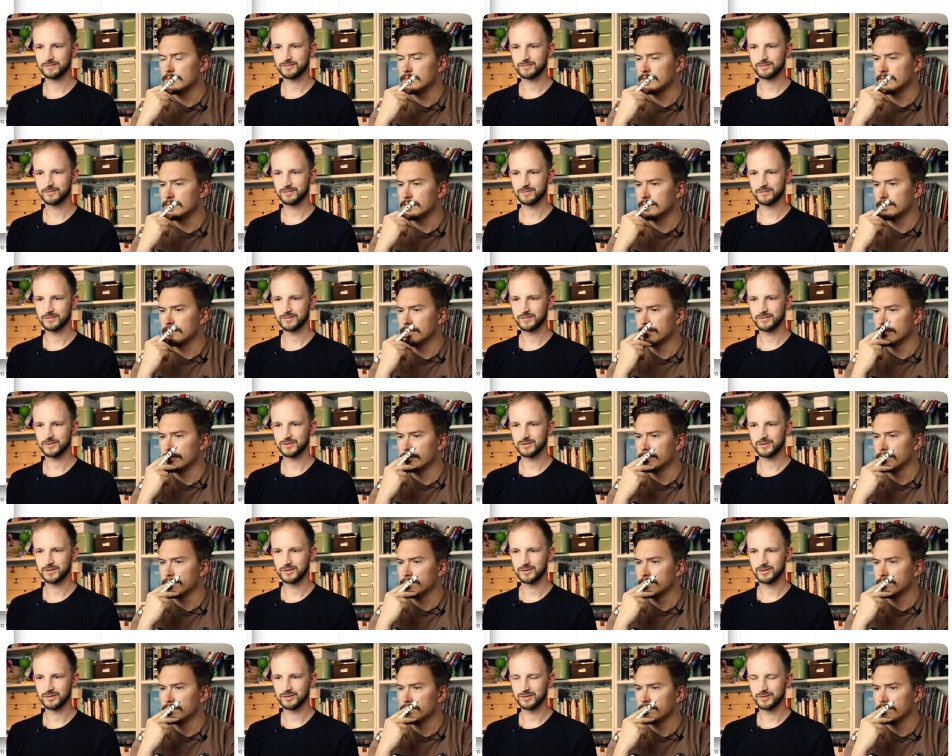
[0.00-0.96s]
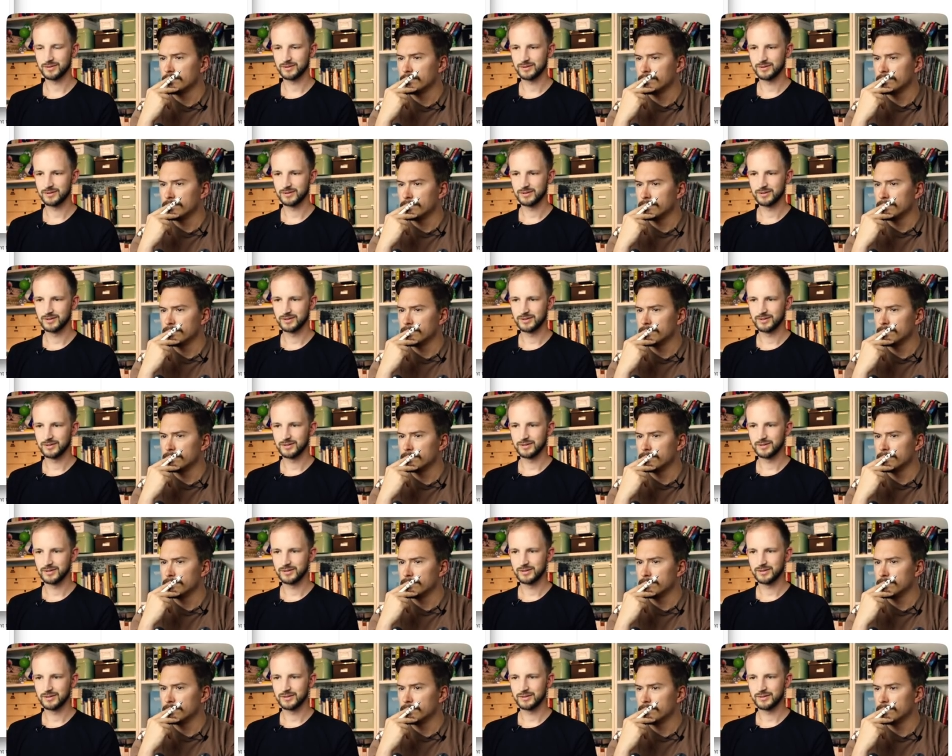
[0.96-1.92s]

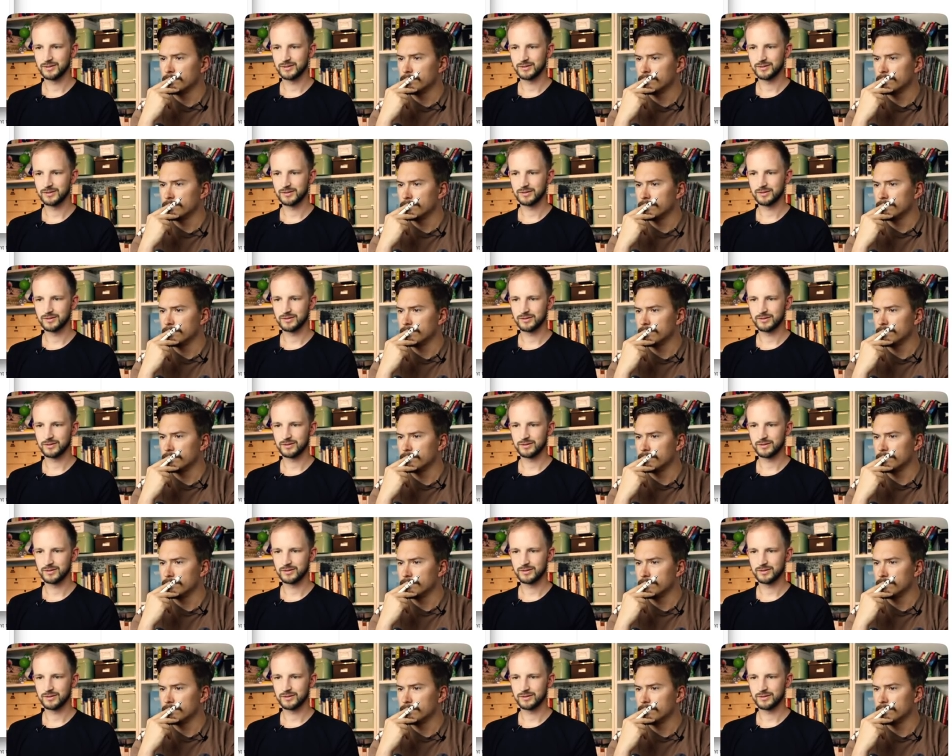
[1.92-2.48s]
No one is speaking in this clip.